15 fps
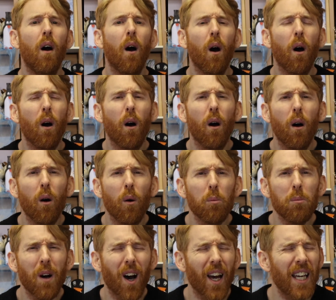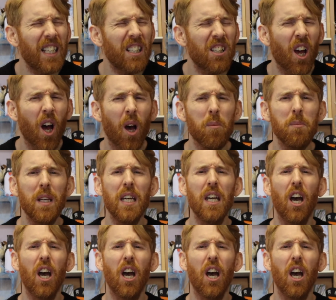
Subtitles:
"Oh, my tummy